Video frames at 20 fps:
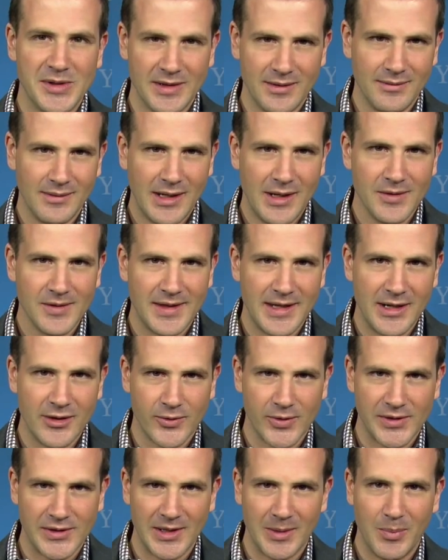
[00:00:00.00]
And here's the
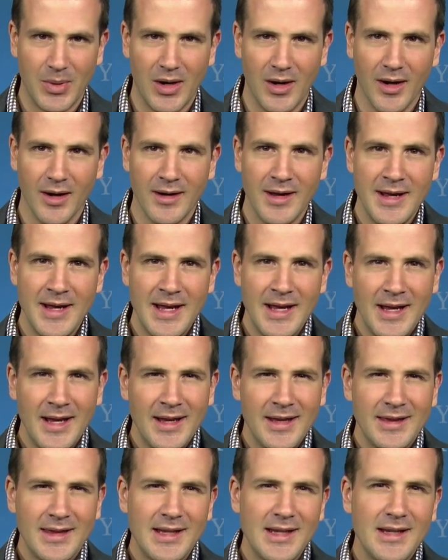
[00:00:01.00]
interesting part
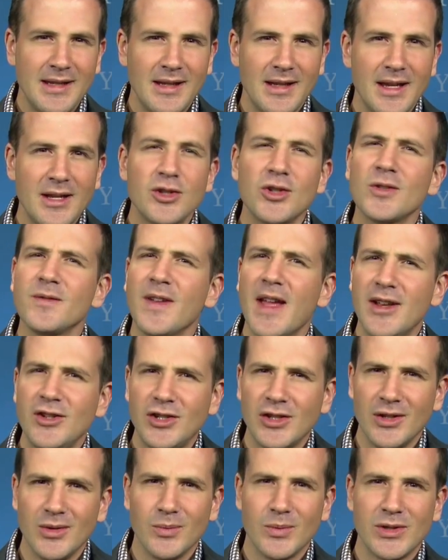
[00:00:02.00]
the
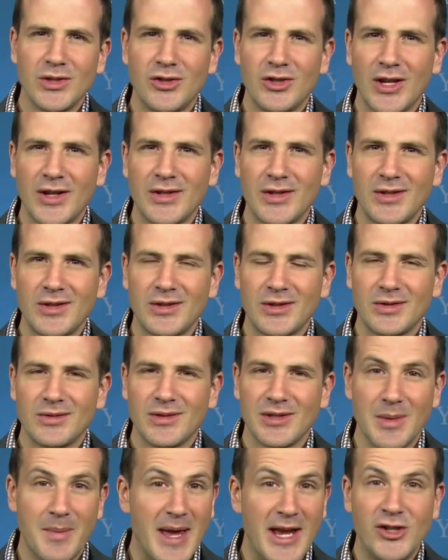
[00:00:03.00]
intervention was just
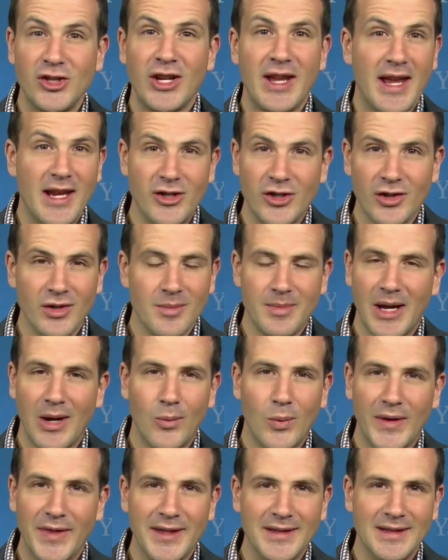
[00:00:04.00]
some education
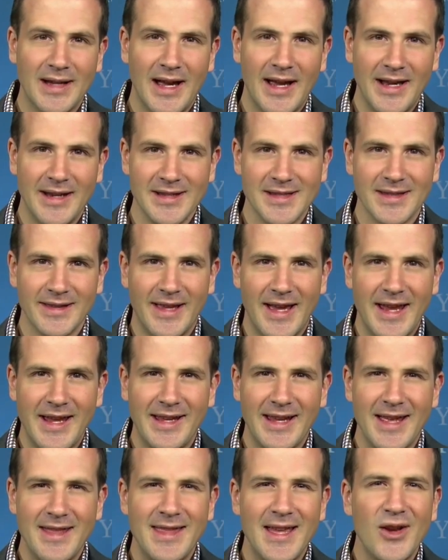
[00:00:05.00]
about what the diet is
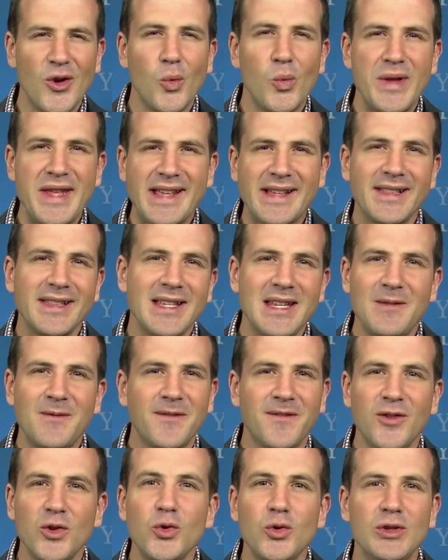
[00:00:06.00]
like, and then a weekly
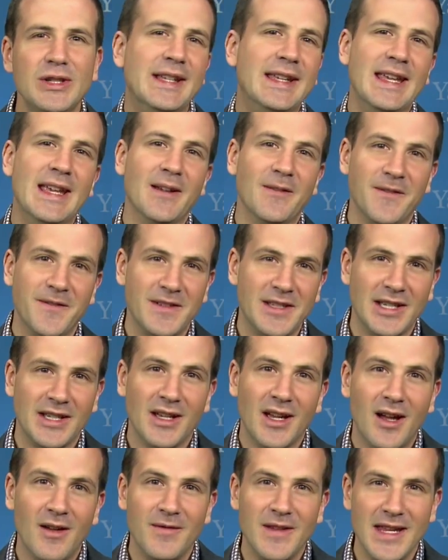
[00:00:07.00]
food gift
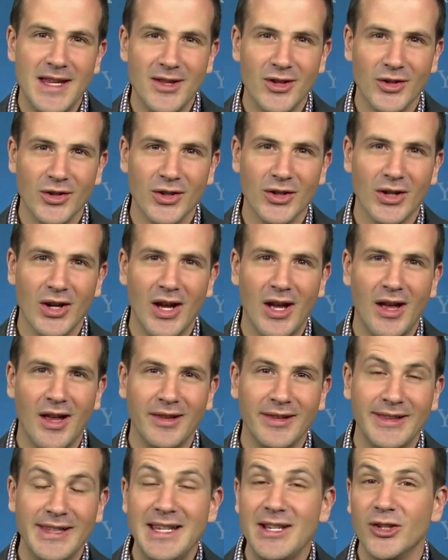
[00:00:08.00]
of either a
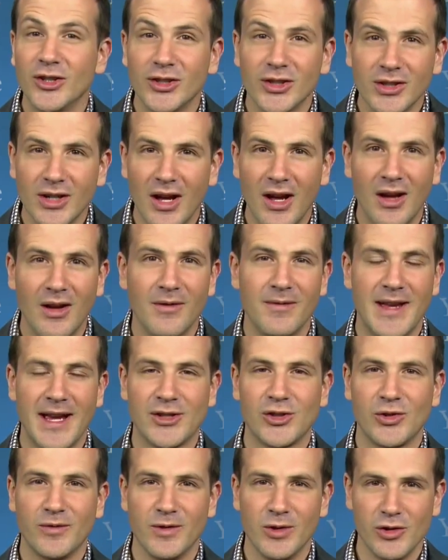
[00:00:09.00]
liter of
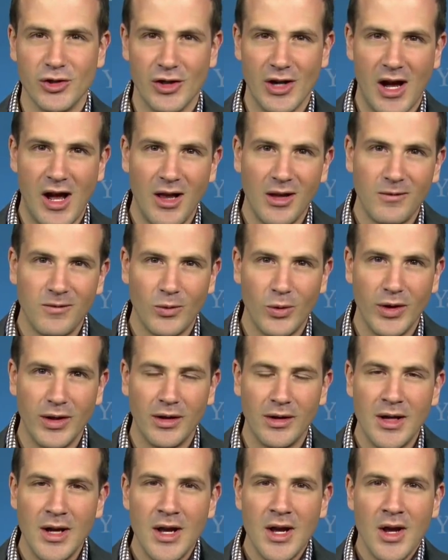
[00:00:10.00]
extra virgin olive
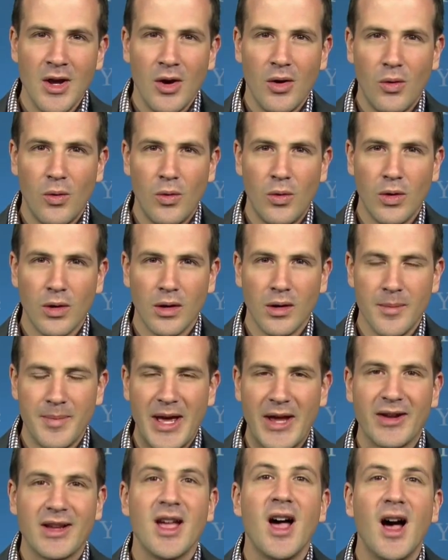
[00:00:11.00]
oil or
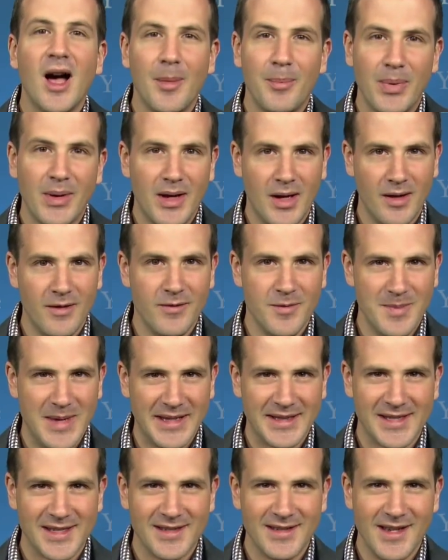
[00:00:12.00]
about a cup of
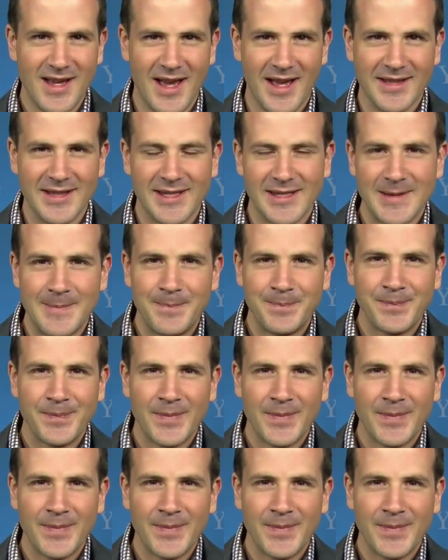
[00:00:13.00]
mixed nuts.